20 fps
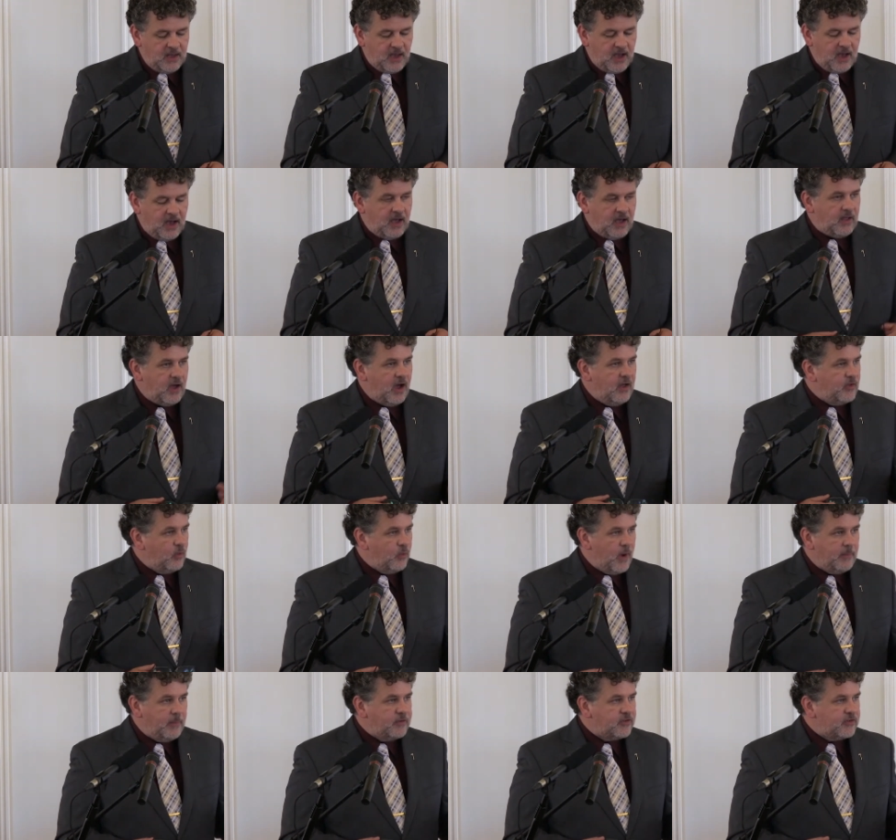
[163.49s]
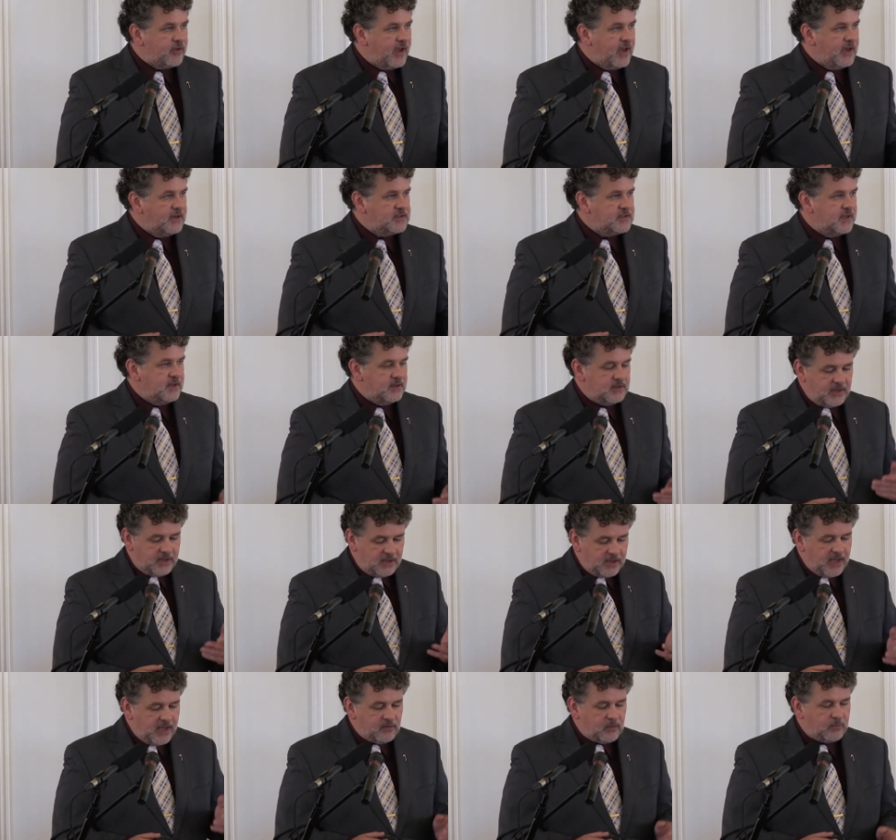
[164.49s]
uh, on the website, and
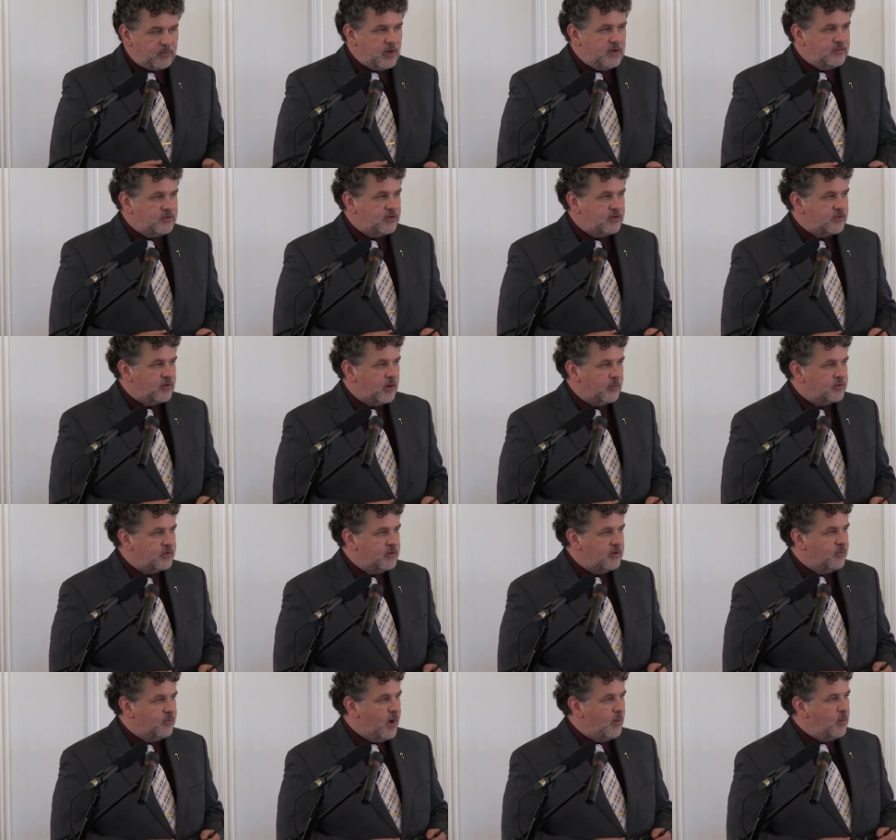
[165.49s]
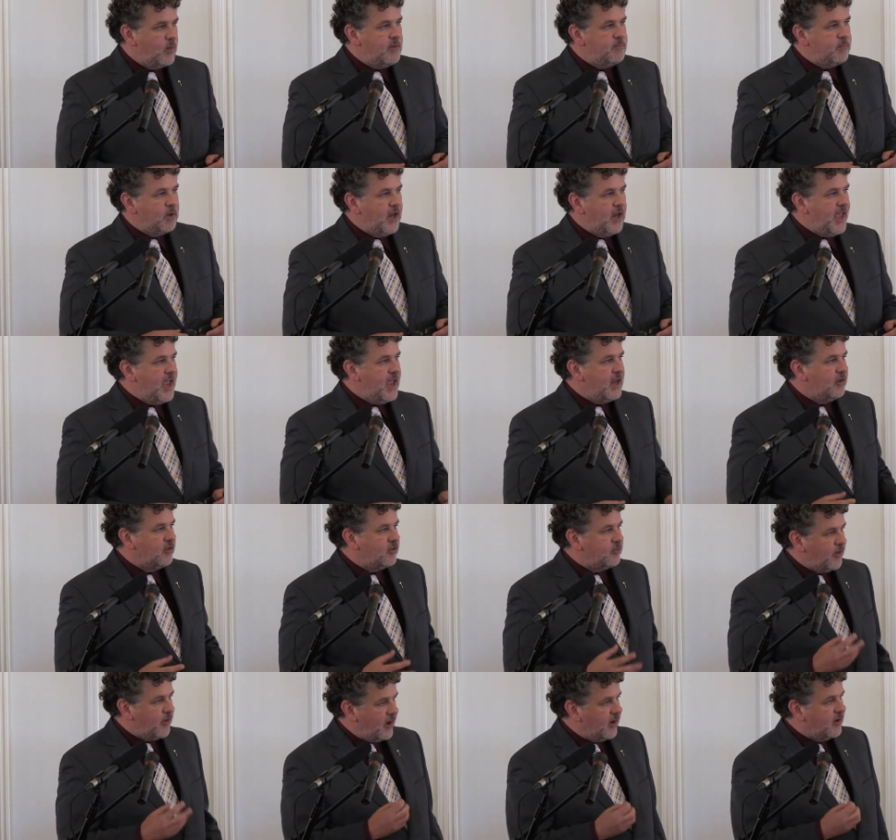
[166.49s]
I'll have a brief description of what we plan as
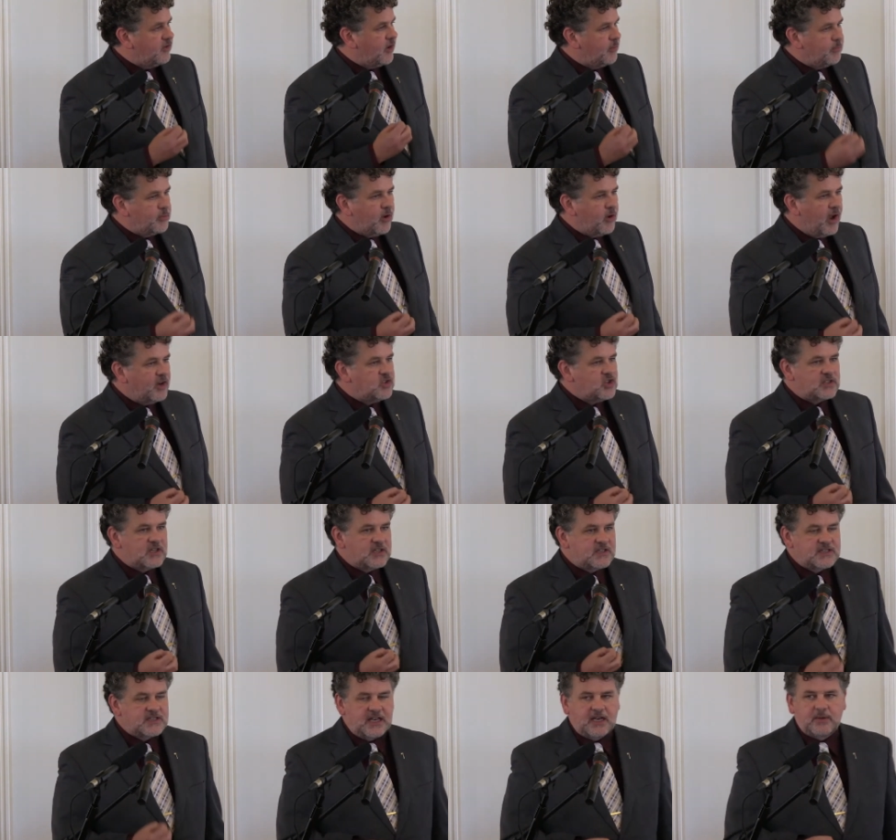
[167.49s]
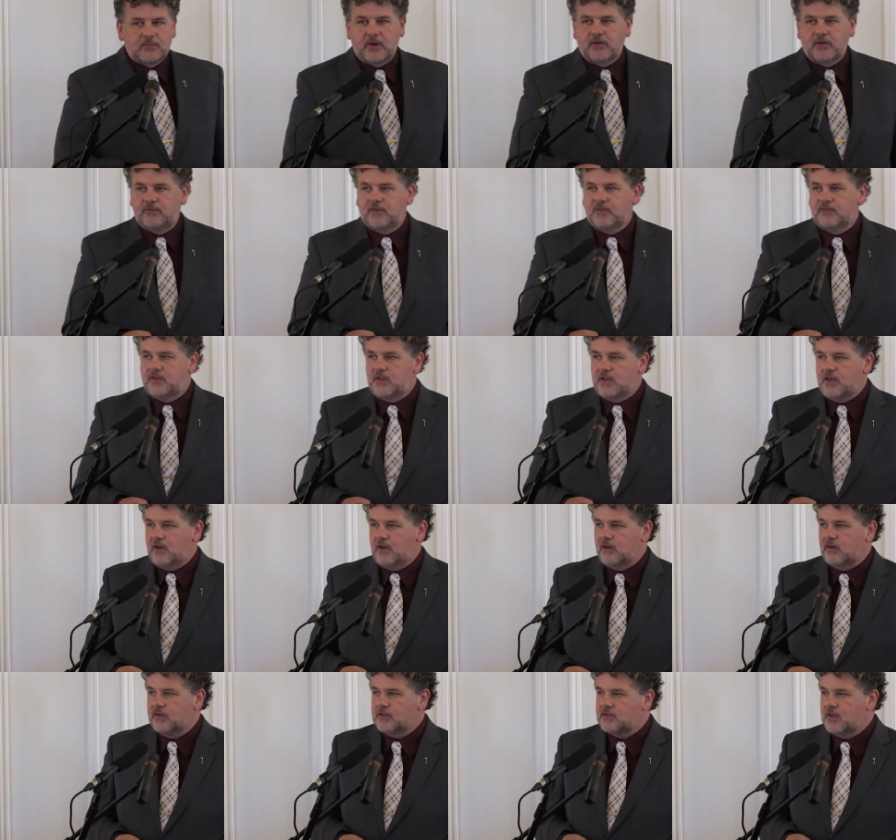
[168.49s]
far as our project to celebrate 50
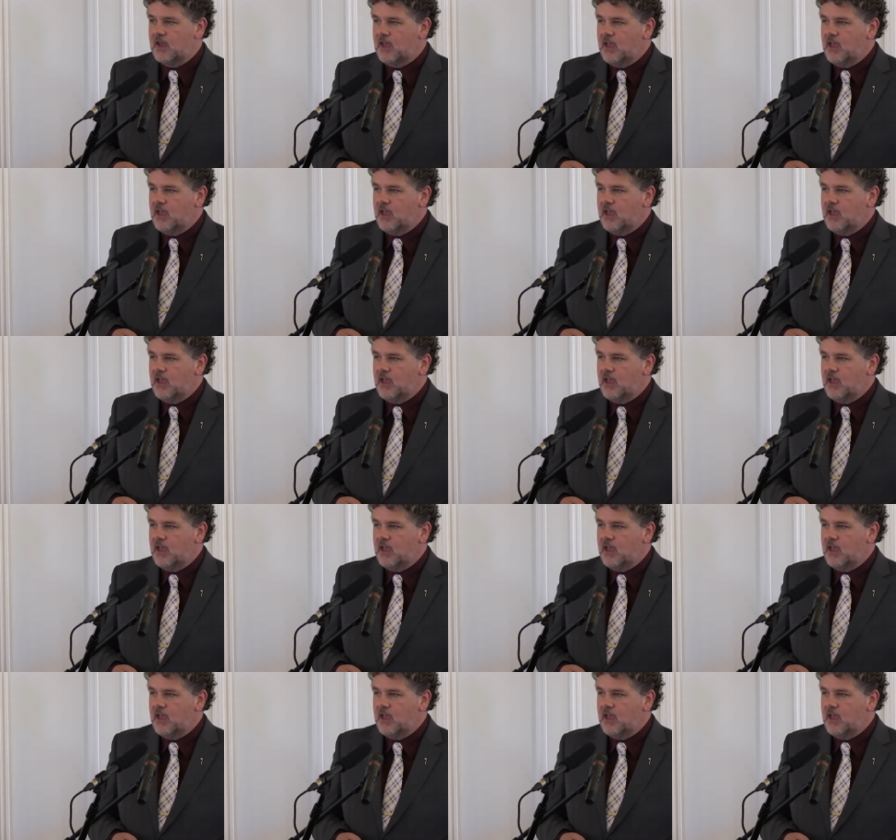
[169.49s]
years.